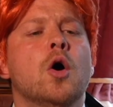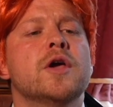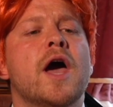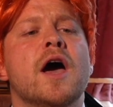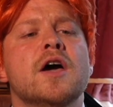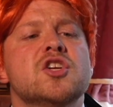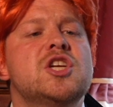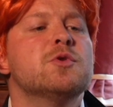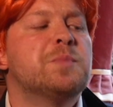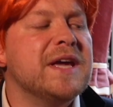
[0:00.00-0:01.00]
yeah,
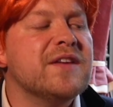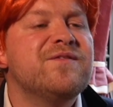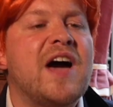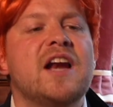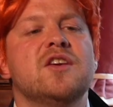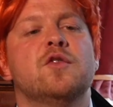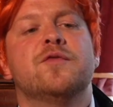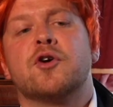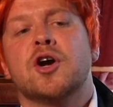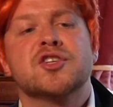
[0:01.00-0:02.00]
she was being valued
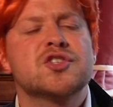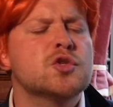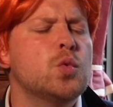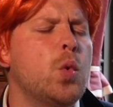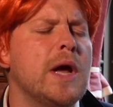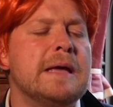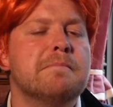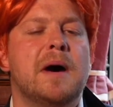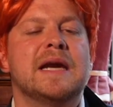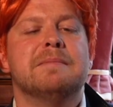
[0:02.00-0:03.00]
for her sweet
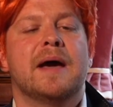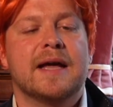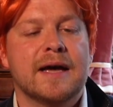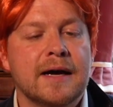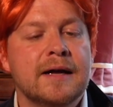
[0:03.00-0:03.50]
moneymaker.